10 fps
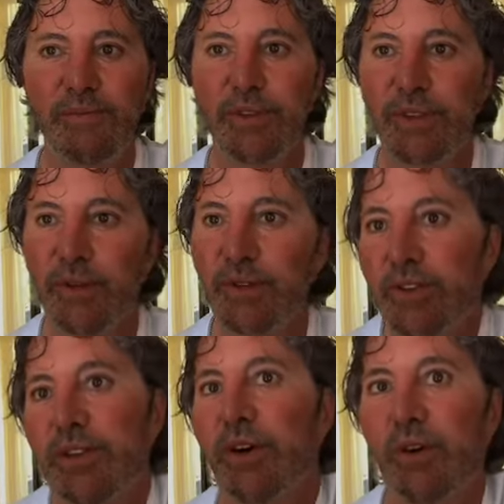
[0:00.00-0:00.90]

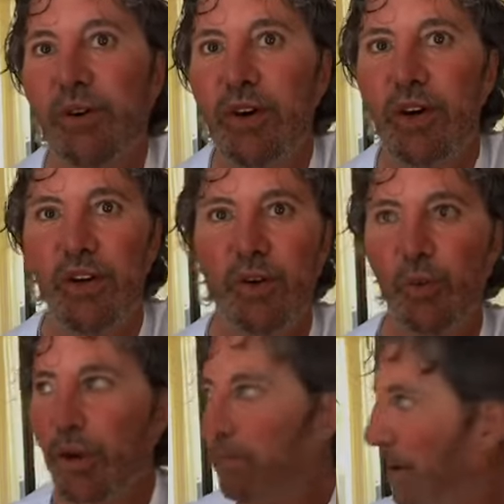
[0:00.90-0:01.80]
So
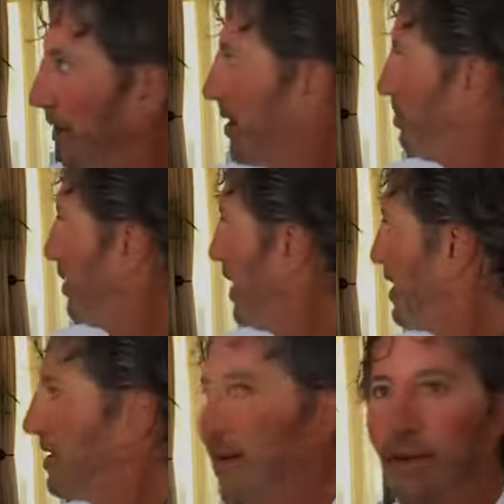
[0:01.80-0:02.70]
we built a
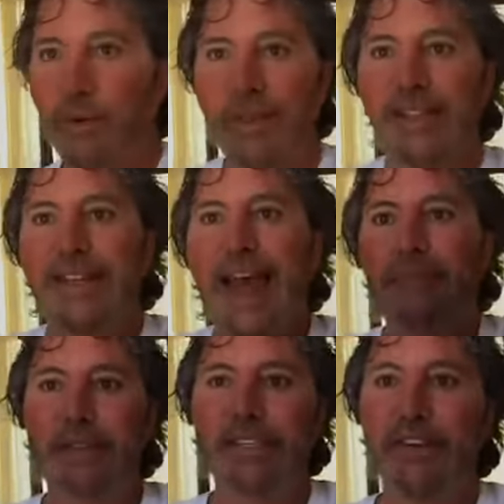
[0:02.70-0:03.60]
place where this
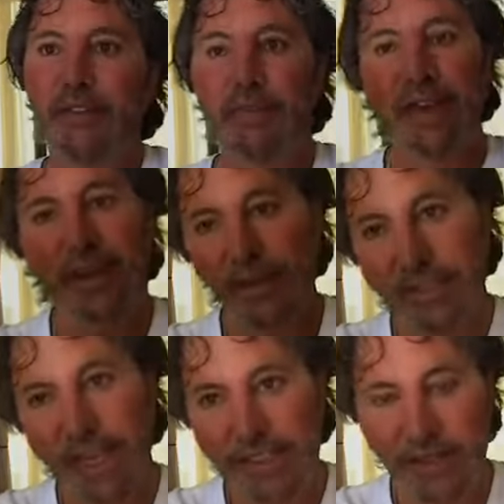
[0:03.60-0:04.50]
happens to everybody. I'm gonna
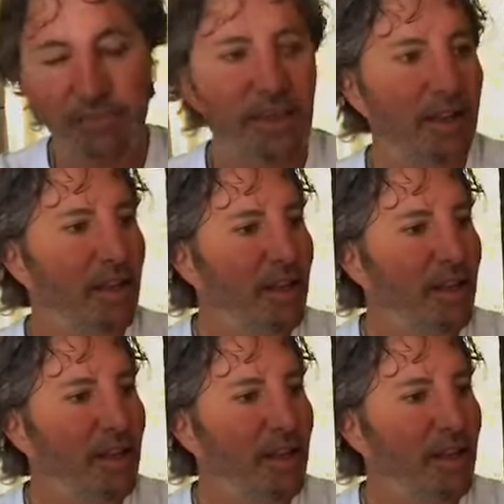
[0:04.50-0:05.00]
say something.